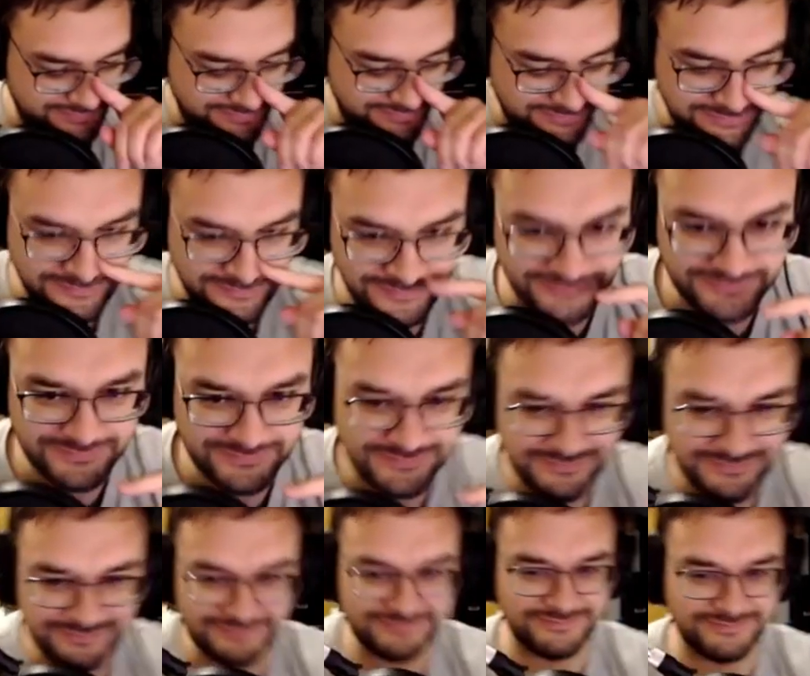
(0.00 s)

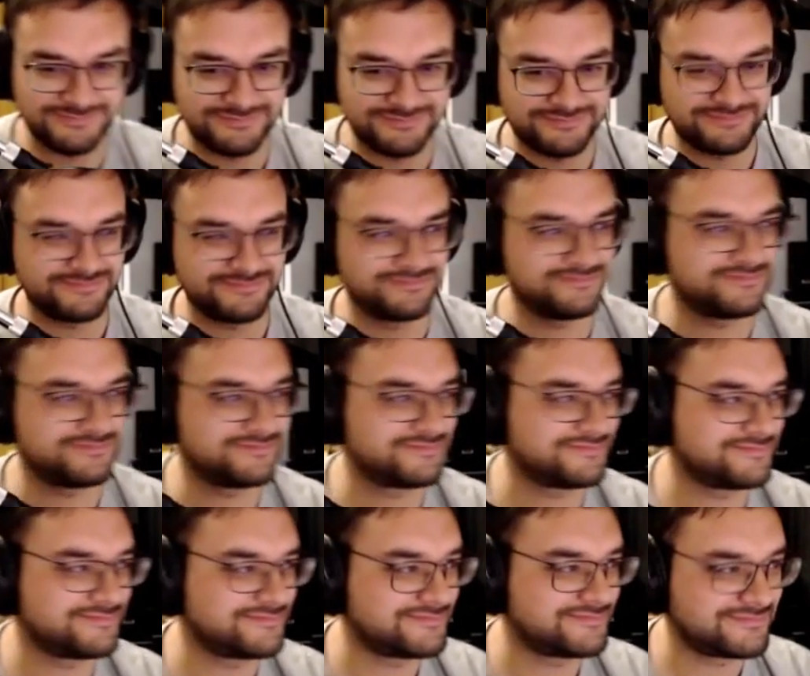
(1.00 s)

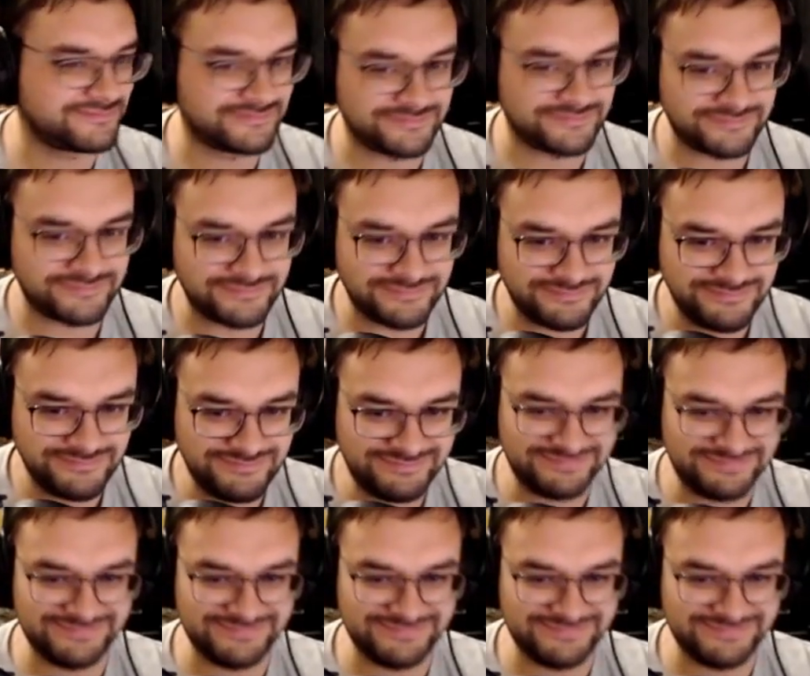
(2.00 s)
(silent)